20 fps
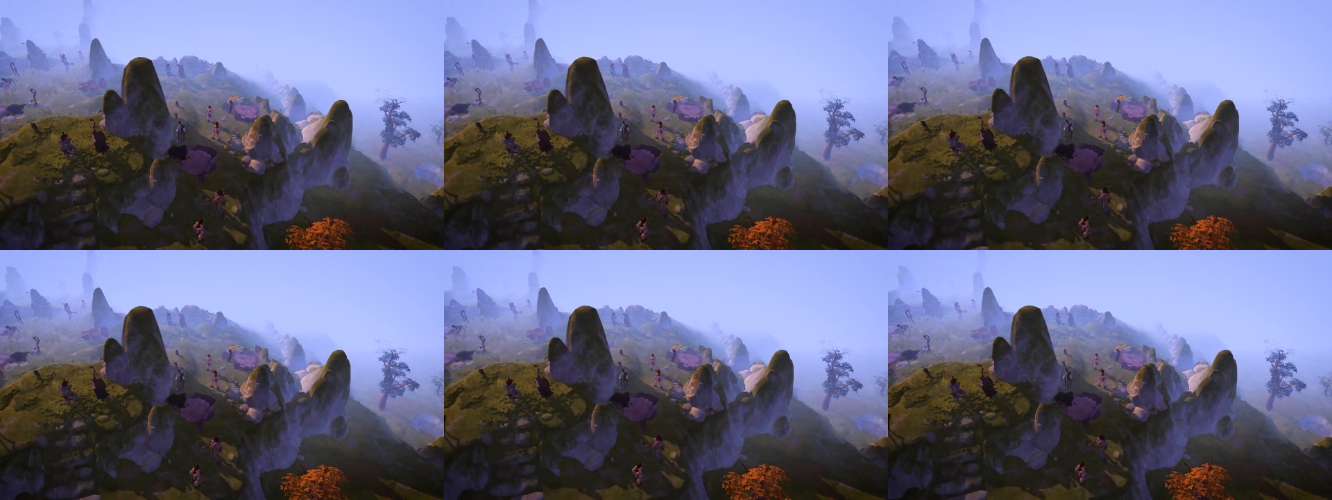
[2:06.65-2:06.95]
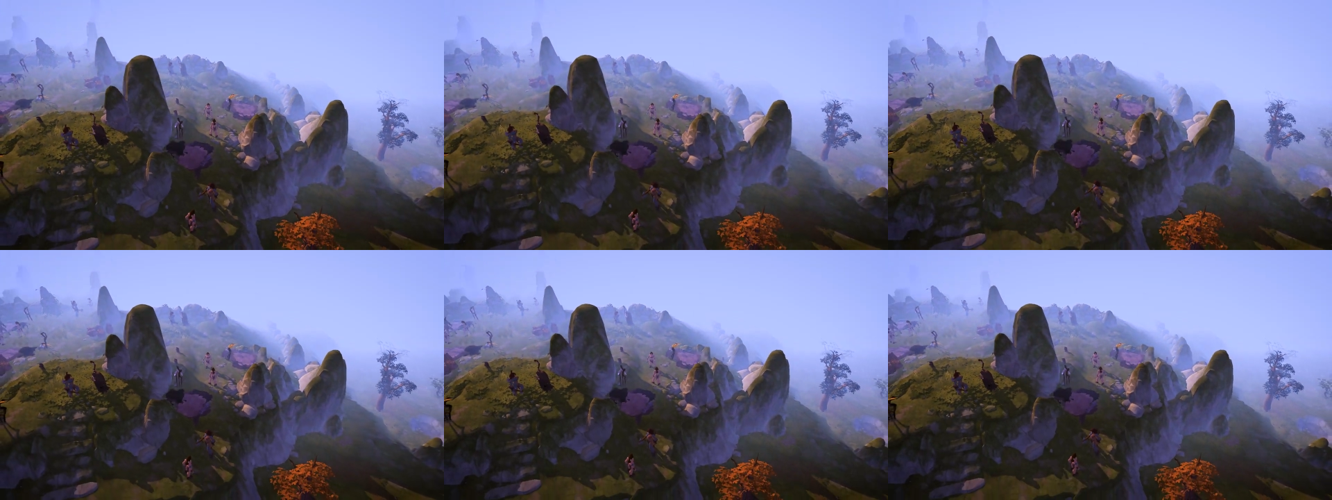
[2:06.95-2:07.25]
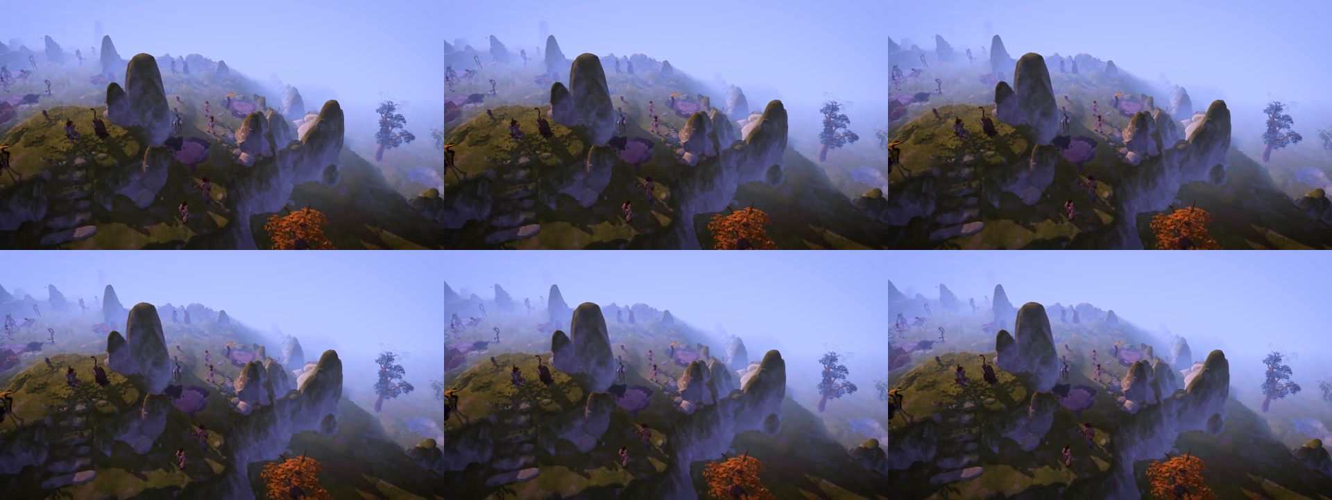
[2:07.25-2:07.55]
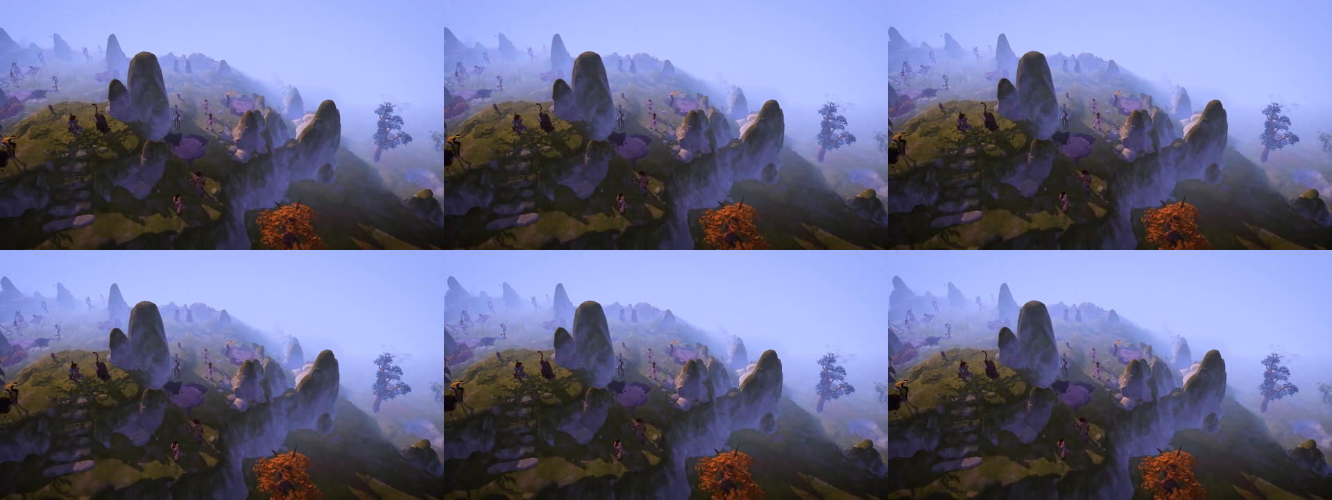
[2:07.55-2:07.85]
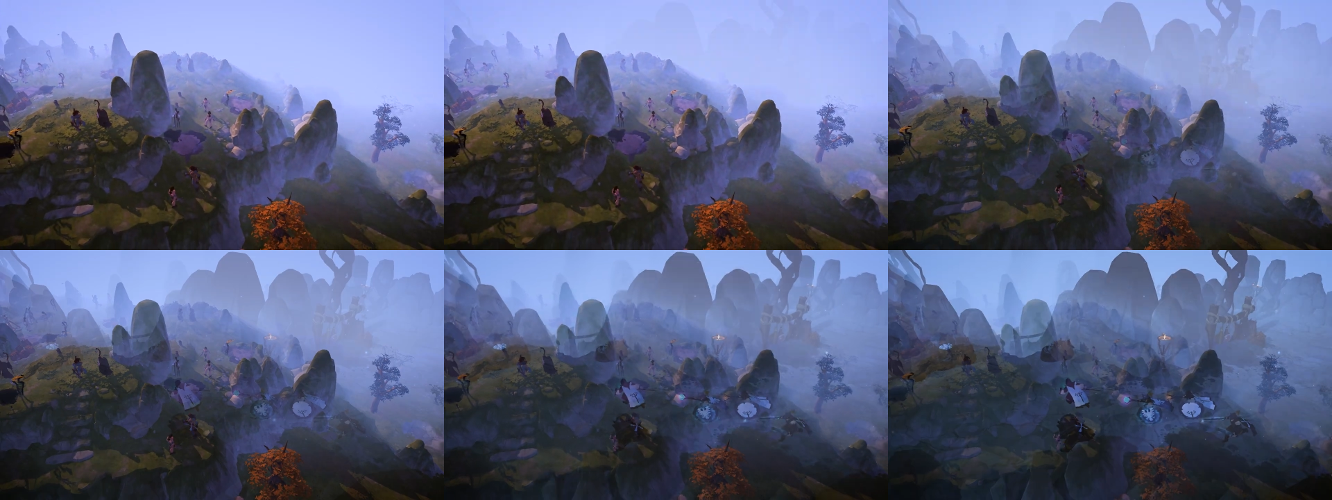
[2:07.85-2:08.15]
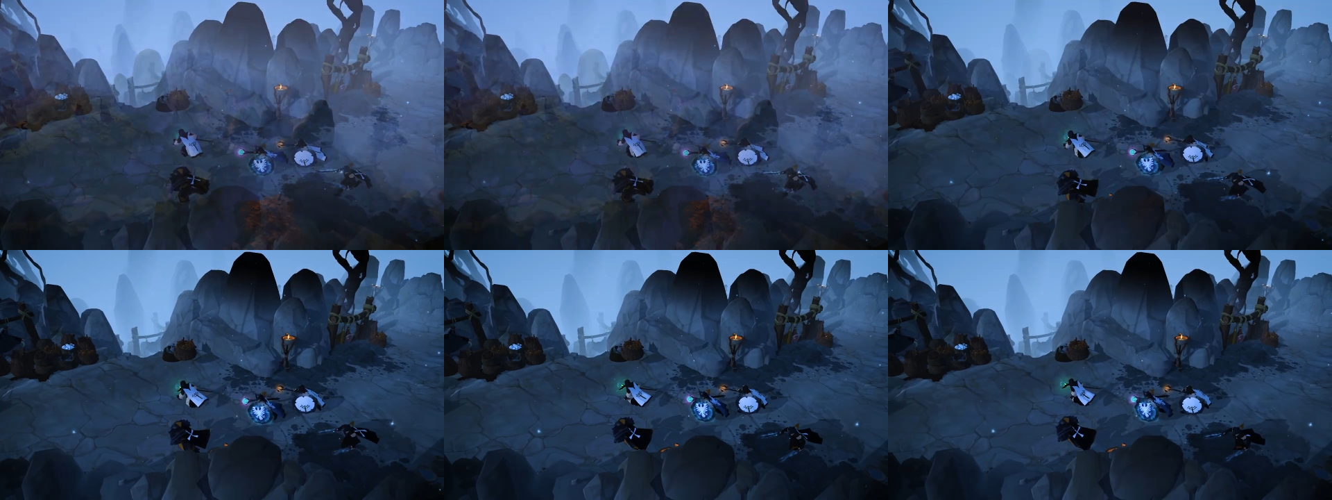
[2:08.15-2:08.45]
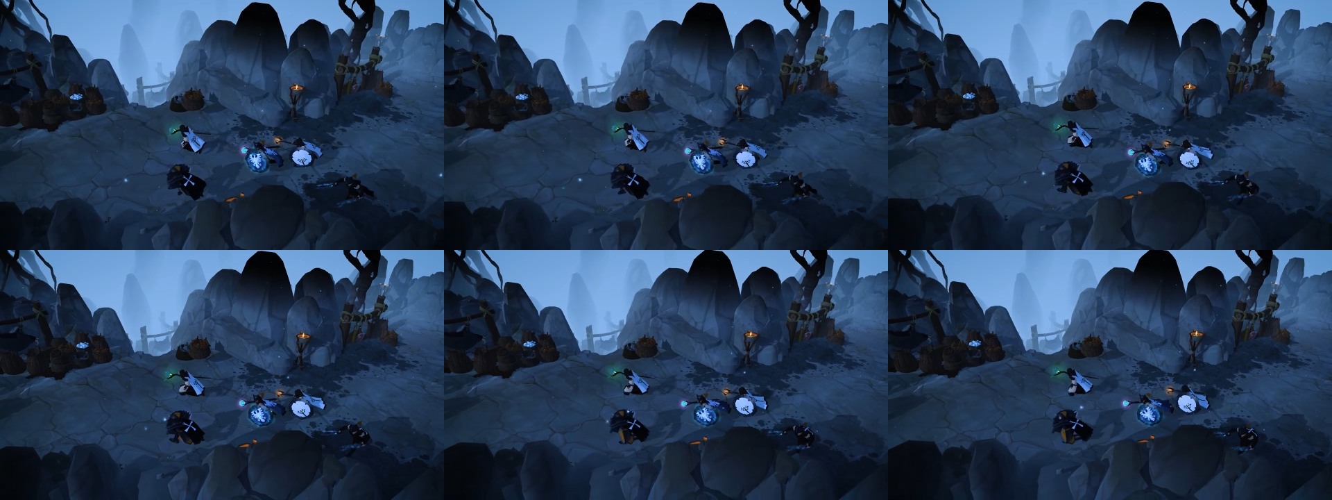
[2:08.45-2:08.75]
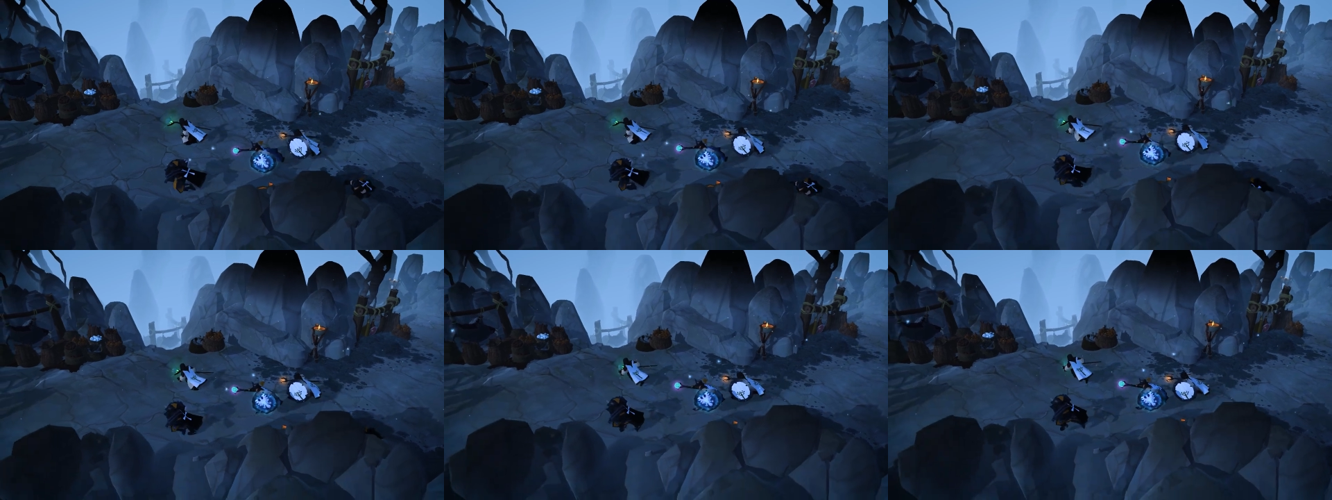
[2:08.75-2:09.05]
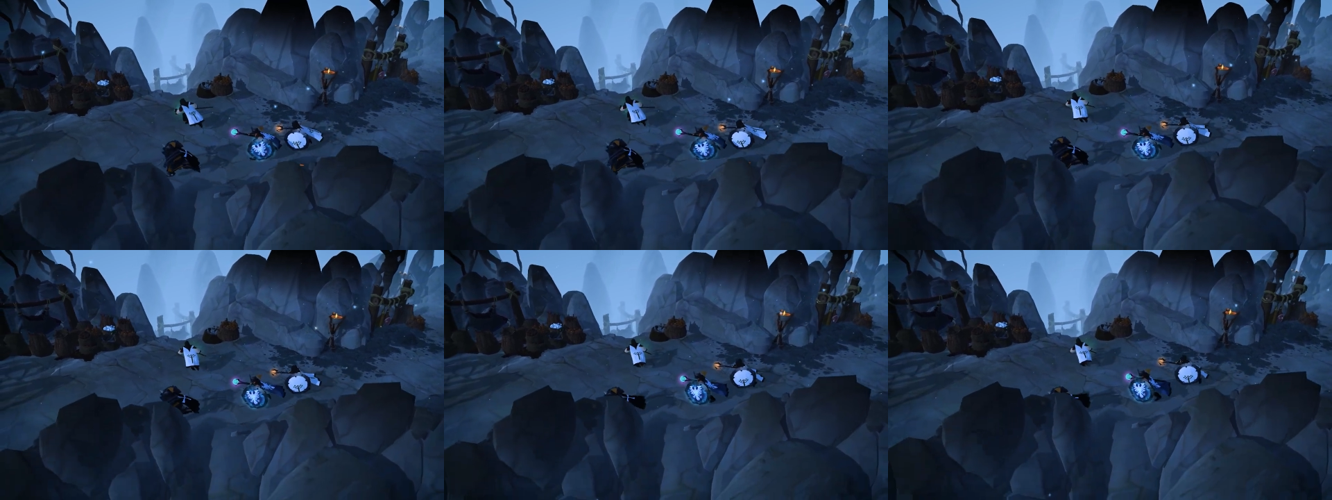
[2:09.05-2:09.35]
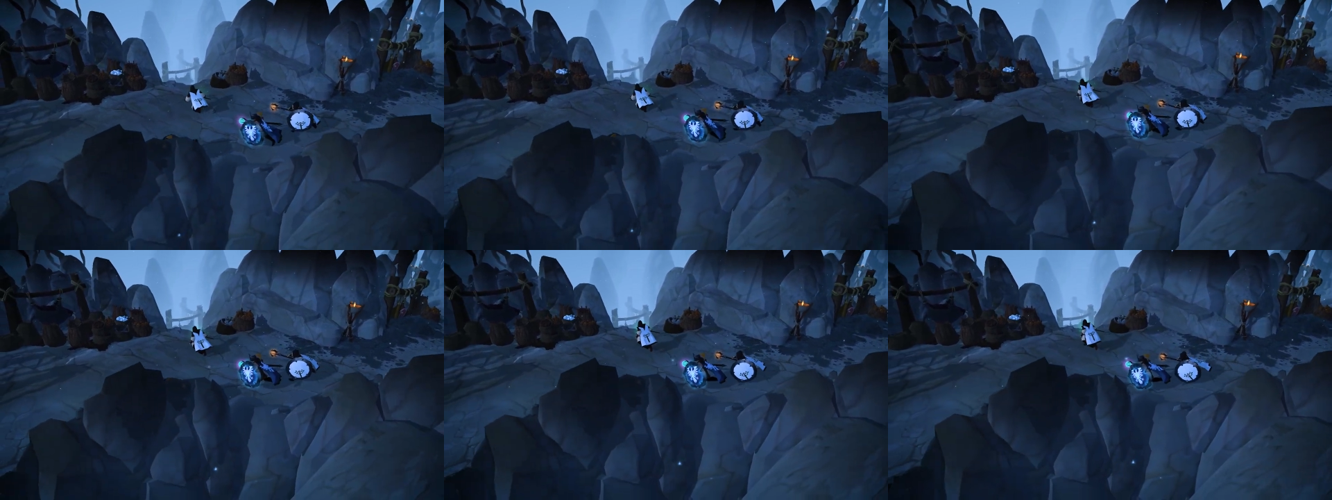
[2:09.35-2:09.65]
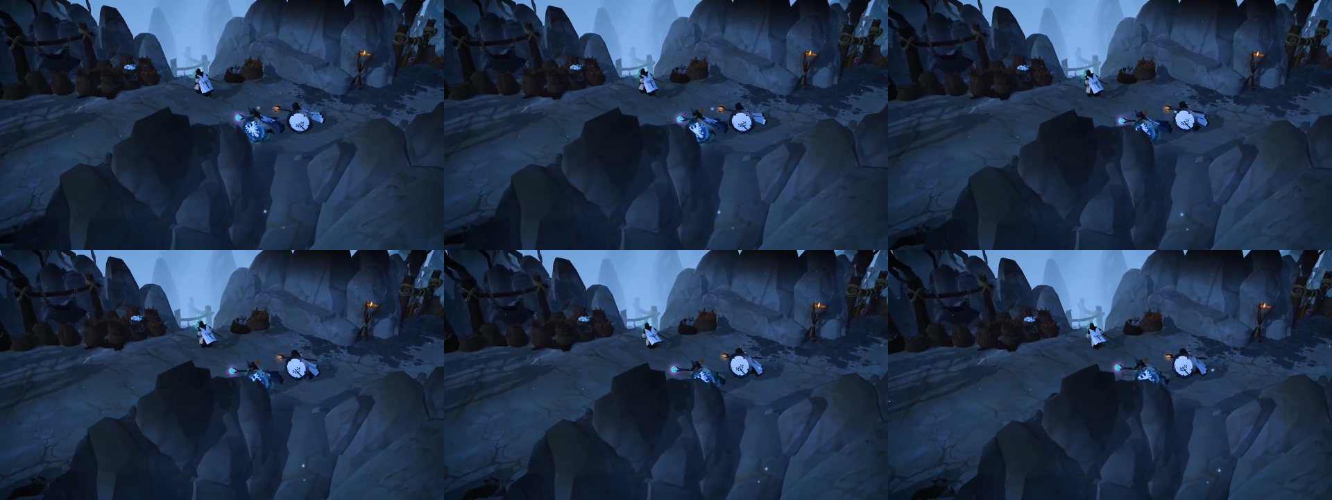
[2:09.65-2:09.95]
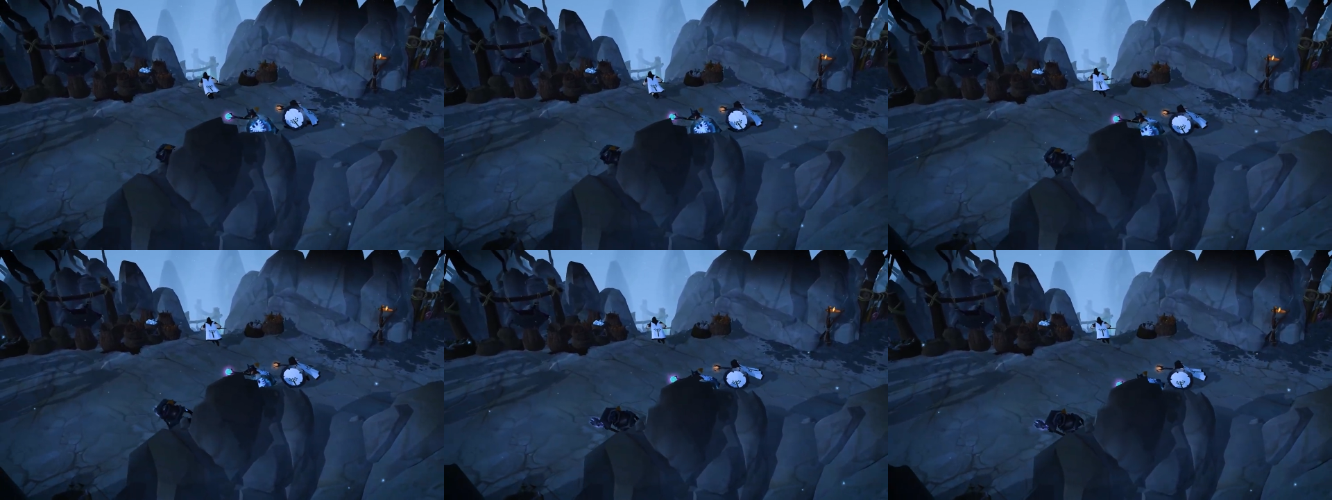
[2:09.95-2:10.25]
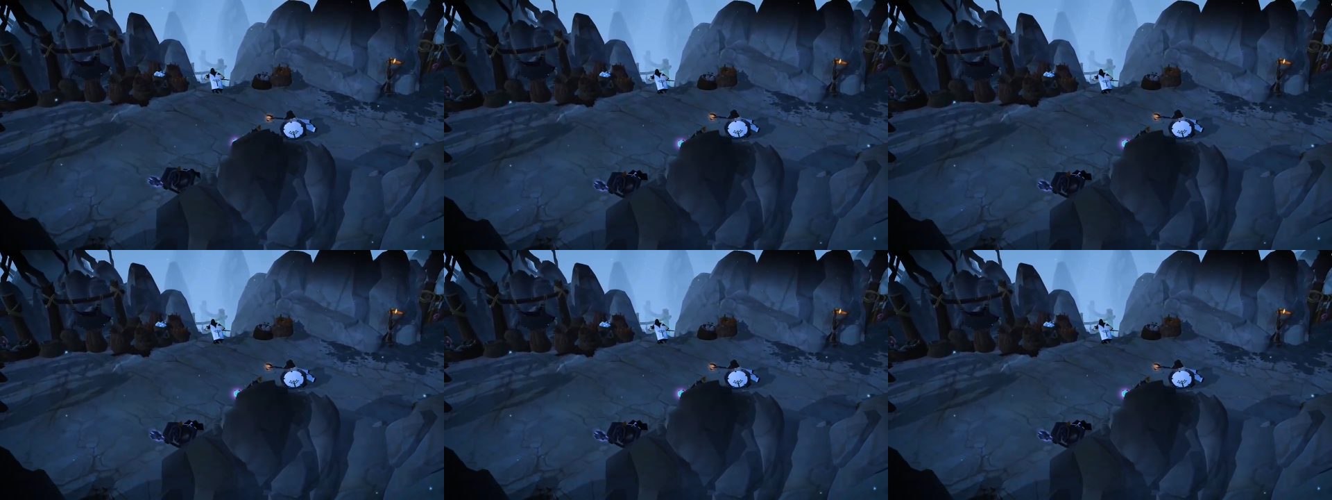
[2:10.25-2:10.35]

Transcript: [unreadable: no face in view]